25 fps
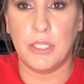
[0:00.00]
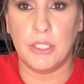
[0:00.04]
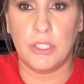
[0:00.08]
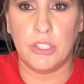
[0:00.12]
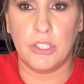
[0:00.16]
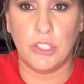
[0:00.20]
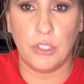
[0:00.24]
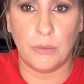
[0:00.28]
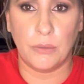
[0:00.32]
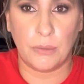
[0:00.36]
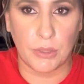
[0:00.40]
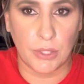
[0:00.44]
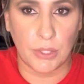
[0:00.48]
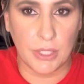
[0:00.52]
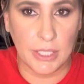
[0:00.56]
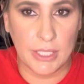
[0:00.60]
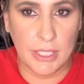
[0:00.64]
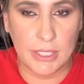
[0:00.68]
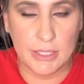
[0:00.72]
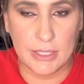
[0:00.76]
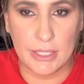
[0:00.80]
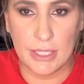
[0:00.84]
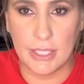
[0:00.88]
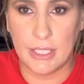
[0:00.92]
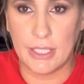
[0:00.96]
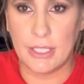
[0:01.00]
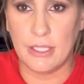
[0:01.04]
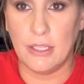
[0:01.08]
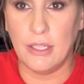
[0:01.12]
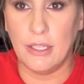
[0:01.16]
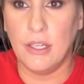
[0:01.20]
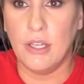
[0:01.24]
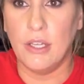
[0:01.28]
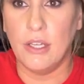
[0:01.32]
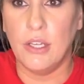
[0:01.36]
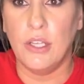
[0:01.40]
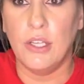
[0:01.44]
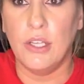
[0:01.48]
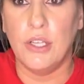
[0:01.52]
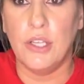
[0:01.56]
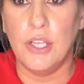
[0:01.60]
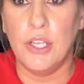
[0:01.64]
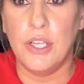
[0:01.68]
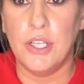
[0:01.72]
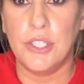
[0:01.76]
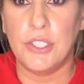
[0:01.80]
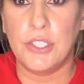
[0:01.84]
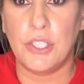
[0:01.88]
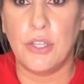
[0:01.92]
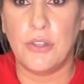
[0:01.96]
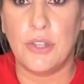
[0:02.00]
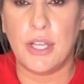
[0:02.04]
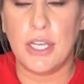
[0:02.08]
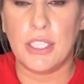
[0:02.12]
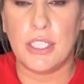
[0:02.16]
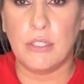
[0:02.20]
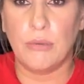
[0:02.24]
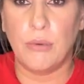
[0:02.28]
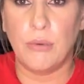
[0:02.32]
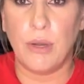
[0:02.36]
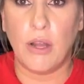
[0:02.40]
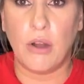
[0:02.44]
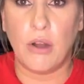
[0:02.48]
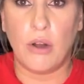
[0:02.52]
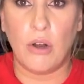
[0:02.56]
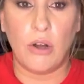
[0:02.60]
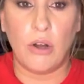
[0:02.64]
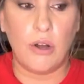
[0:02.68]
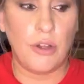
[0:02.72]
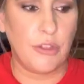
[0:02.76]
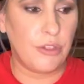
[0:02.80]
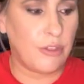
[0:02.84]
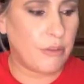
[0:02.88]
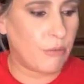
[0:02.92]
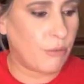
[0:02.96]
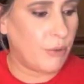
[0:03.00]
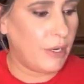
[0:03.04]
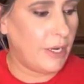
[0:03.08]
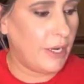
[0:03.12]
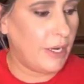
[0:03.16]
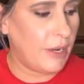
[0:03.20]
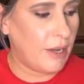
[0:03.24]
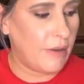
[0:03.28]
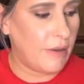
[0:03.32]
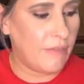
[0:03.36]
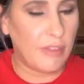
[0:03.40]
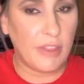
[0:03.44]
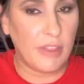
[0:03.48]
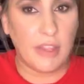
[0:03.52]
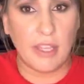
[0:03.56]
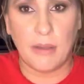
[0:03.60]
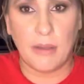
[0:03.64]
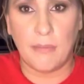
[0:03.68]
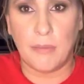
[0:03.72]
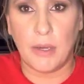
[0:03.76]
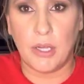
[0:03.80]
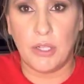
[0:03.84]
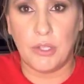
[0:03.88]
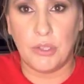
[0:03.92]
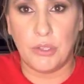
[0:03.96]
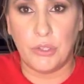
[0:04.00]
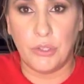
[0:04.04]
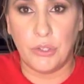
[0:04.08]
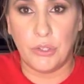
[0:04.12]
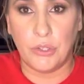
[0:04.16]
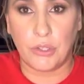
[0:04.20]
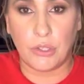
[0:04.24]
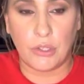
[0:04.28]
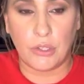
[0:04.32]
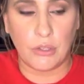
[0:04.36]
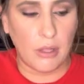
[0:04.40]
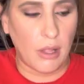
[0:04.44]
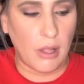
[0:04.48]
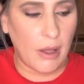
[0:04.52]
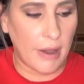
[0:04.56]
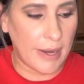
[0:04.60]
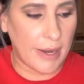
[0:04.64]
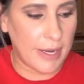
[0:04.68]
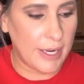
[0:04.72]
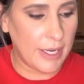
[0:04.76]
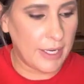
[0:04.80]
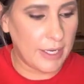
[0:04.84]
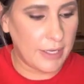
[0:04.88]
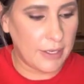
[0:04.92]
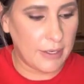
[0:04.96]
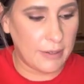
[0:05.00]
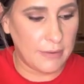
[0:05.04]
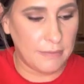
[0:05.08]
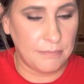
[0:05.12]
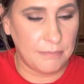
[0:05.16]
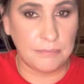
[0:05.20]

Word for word: super easy. So that's what all three of them look like.